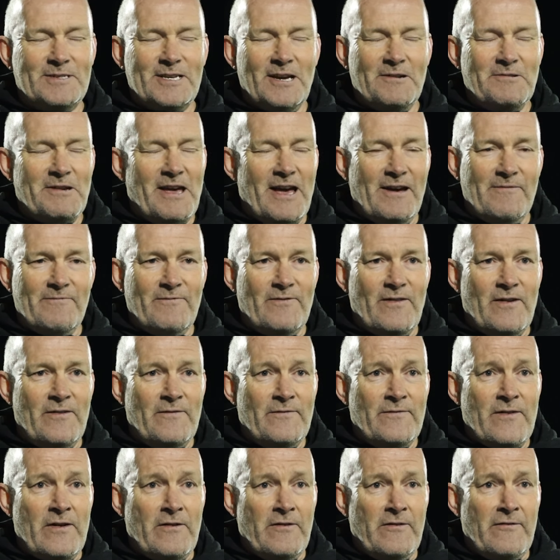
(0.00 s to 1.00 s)
So, yeah,
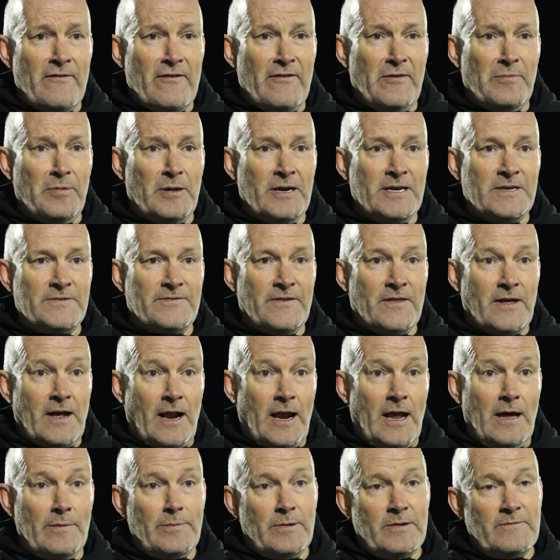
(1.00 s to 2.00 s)
very, very pleased for the
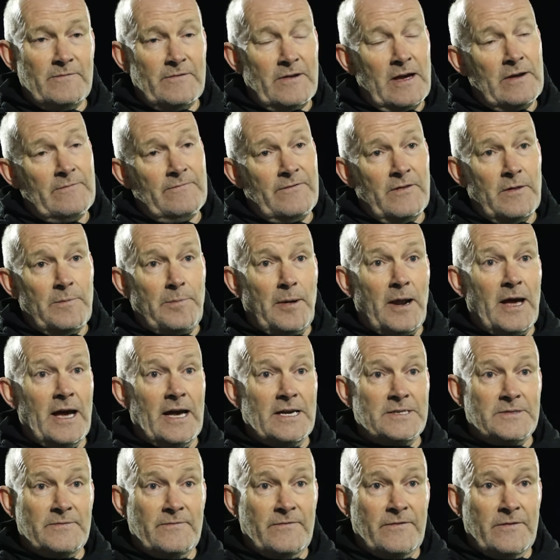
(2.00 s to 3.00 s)
club and for the
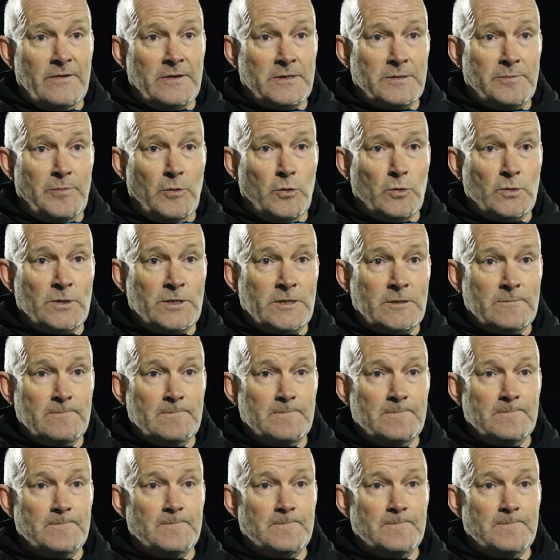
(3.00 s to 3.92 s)
players and for the supporters.